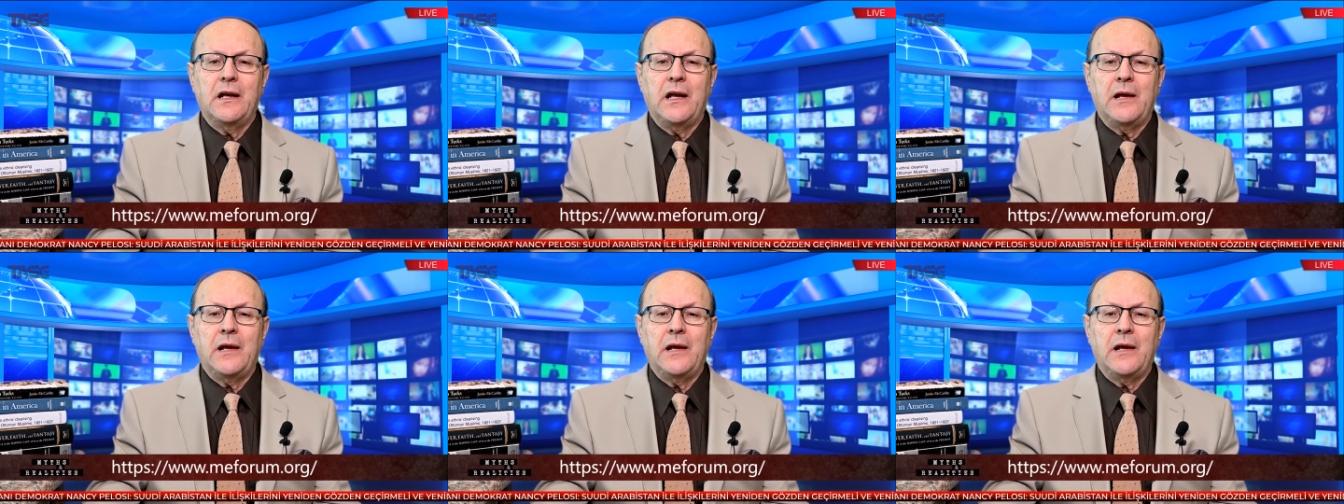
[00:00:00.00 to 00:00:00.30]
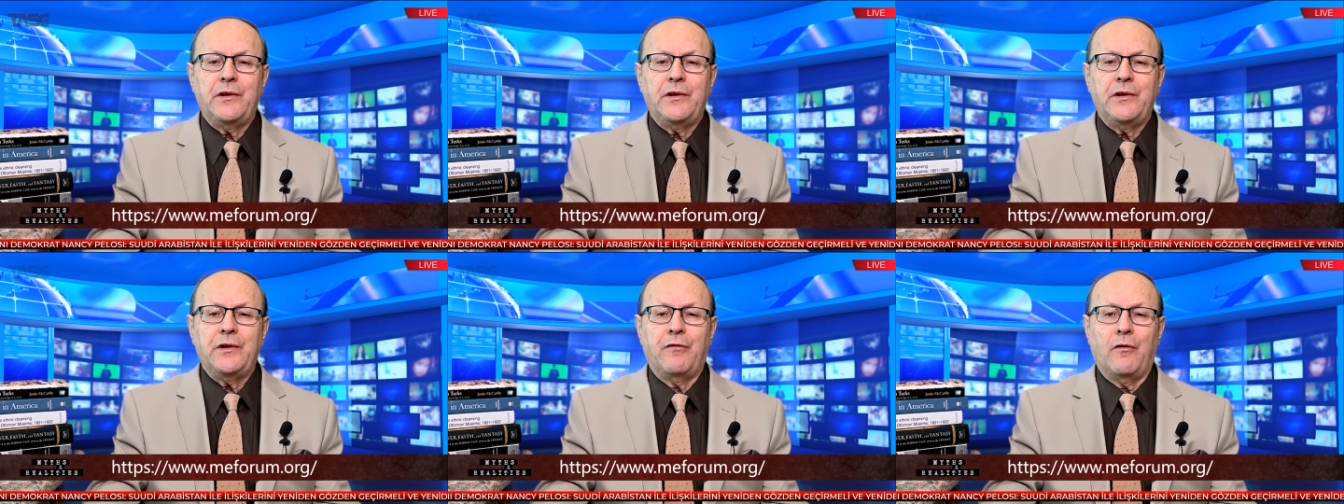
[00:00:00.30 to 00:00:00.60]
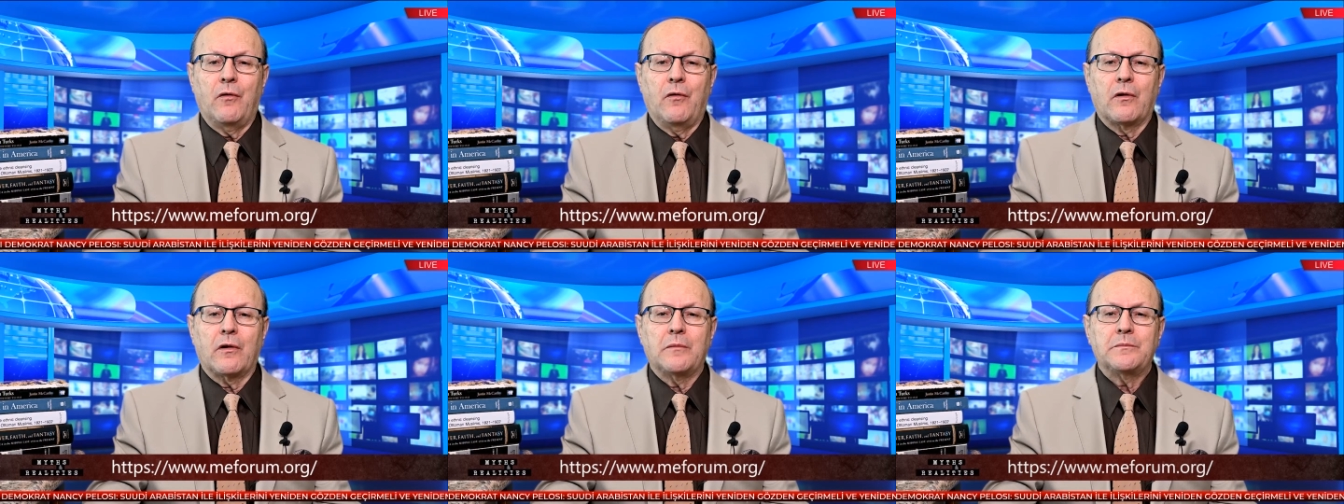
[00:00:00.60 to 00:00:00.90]
m e
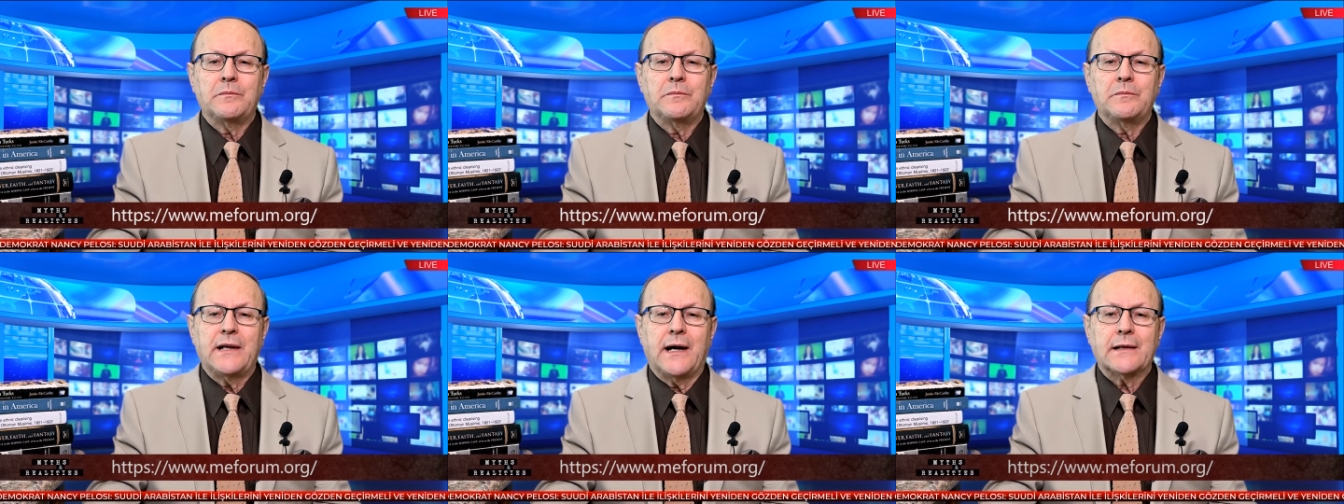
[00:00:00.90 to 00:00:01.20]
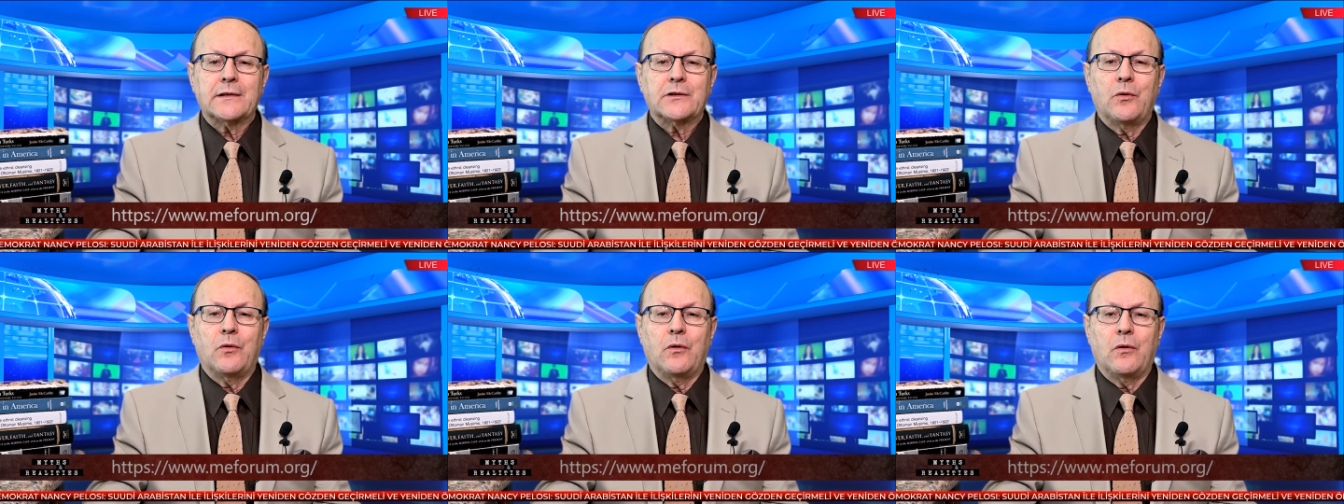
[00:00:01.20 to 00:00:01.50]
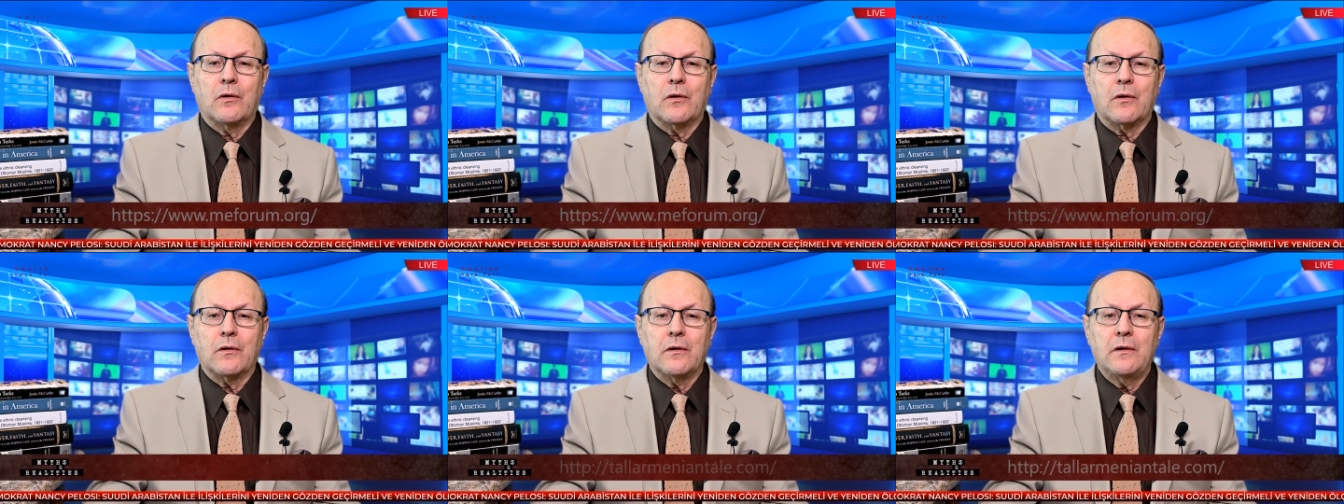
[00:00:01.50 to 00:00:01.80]
forum dot
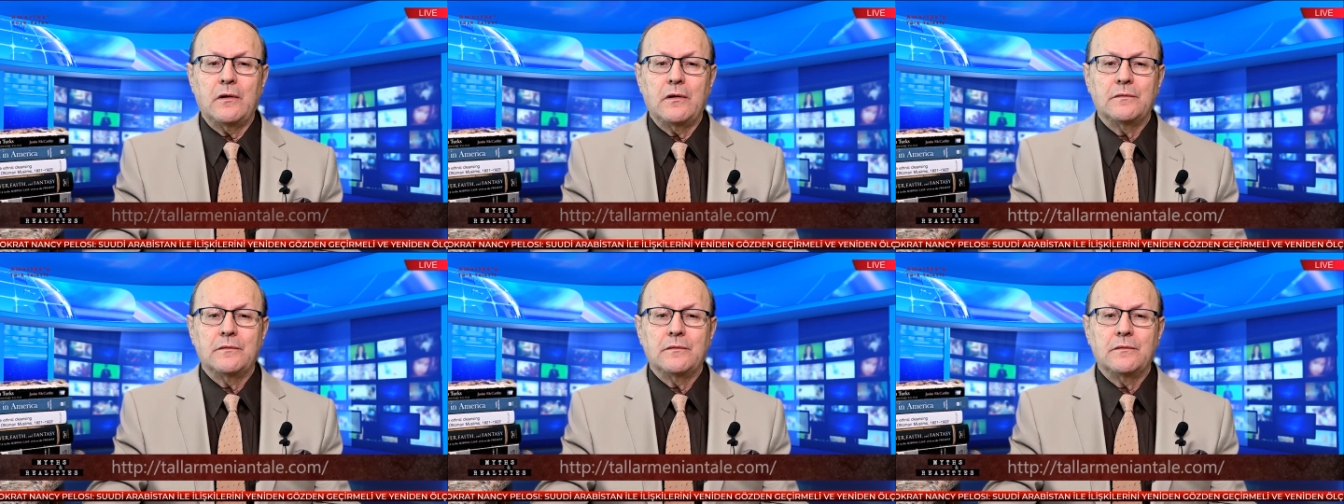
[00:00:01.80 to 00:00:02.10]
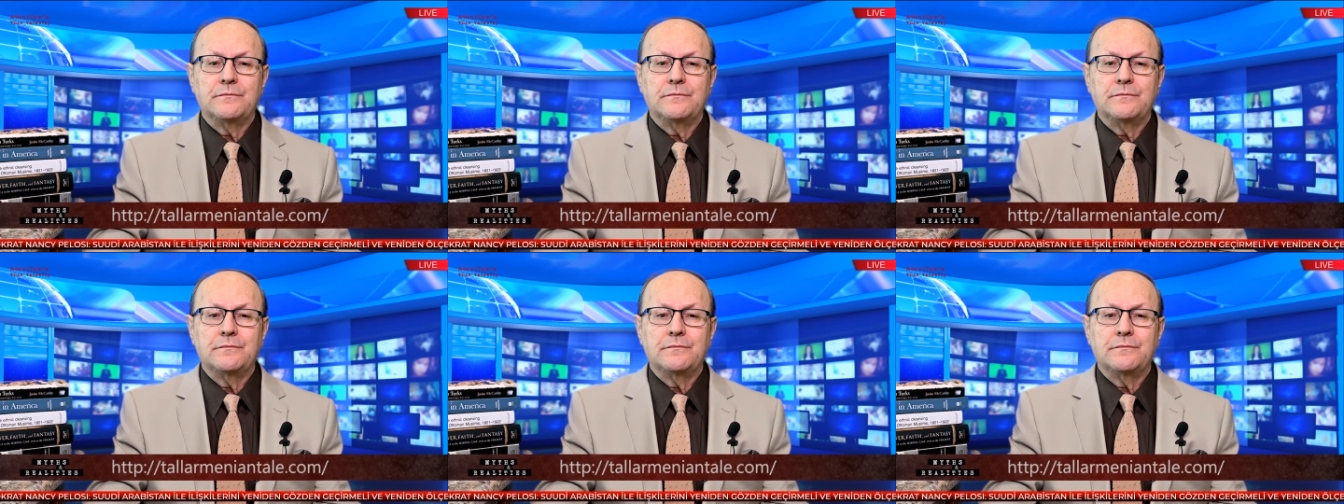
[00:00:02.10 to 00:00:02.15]
org,